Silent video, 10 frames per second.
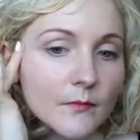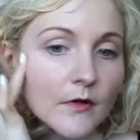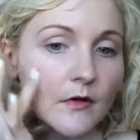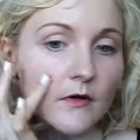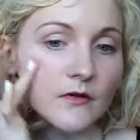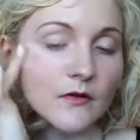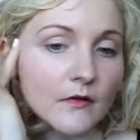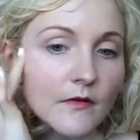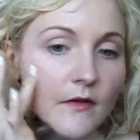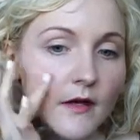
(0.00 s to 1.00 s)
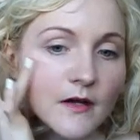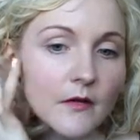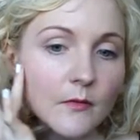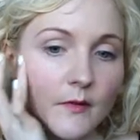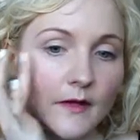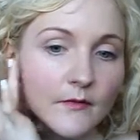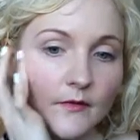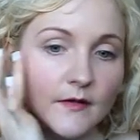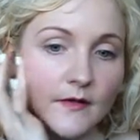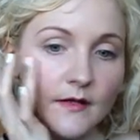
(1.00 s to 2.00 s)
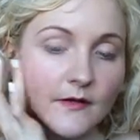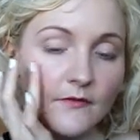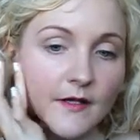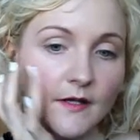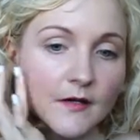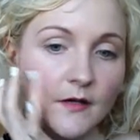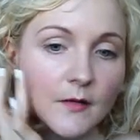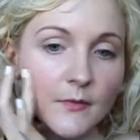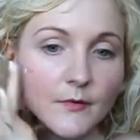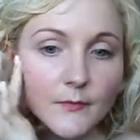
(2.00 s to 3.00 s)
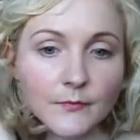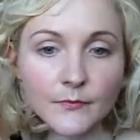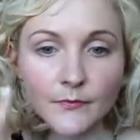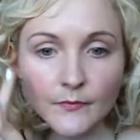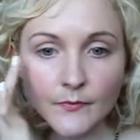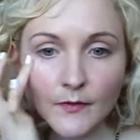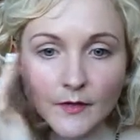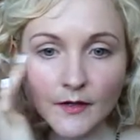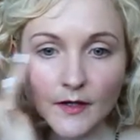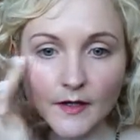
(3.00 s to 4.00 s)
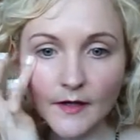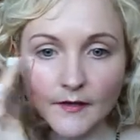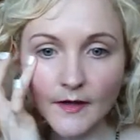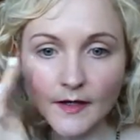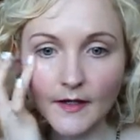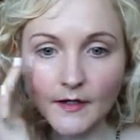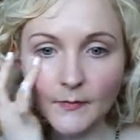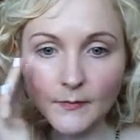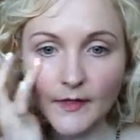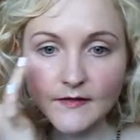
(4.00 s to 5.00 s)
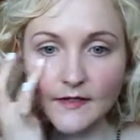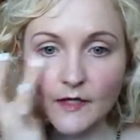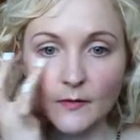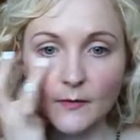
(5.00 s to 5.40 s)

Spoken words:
Put it on there around and then lifting it up and then patting it